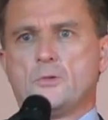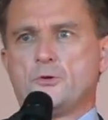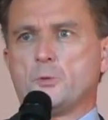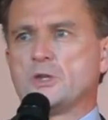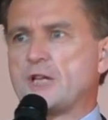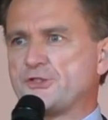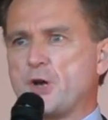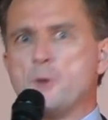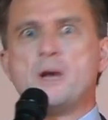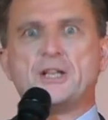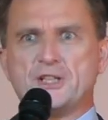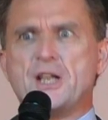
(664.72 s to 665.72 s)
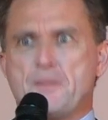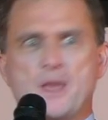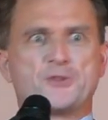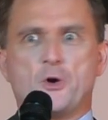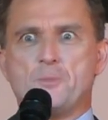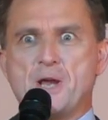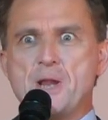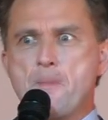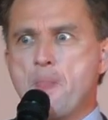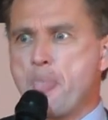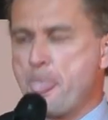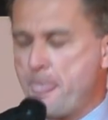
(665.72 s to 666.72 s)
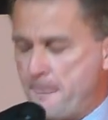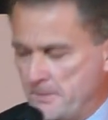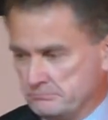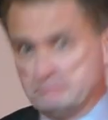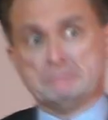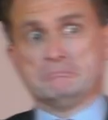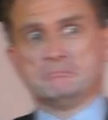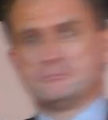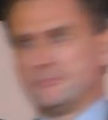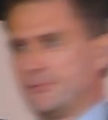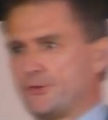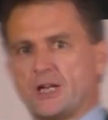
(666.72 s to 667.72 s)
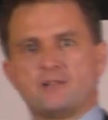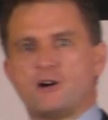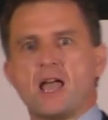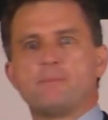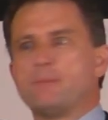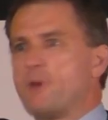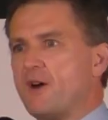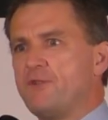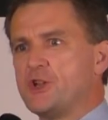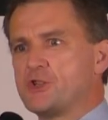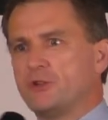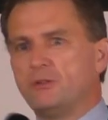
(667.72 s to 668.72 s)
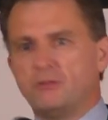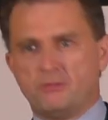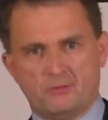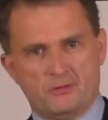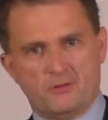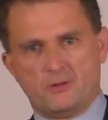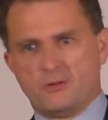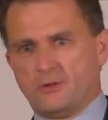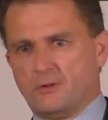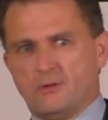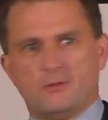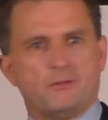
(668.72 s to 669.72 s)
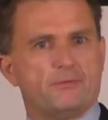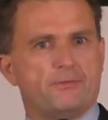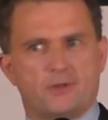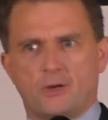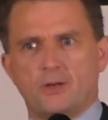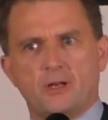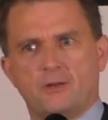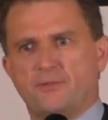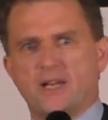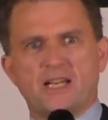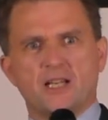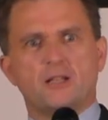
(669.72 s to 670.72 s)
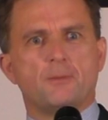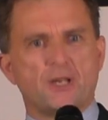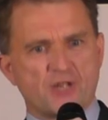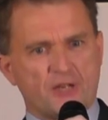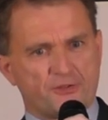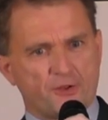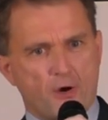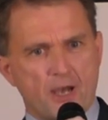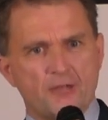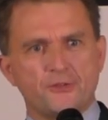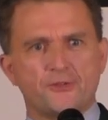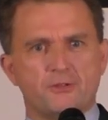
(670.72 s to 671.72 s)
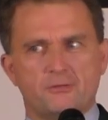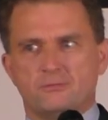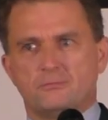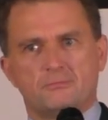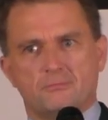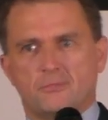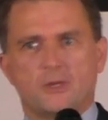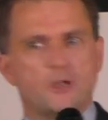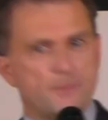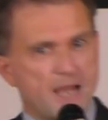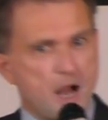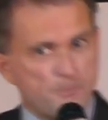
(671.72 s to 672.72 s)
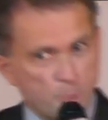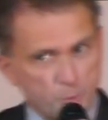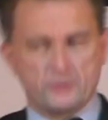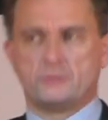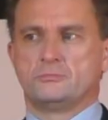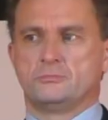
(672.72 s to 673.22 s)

So well, that told me, didn't it? That told me. So there I am in my vision, you know, feeling a little bit chastised, a little bit humbled,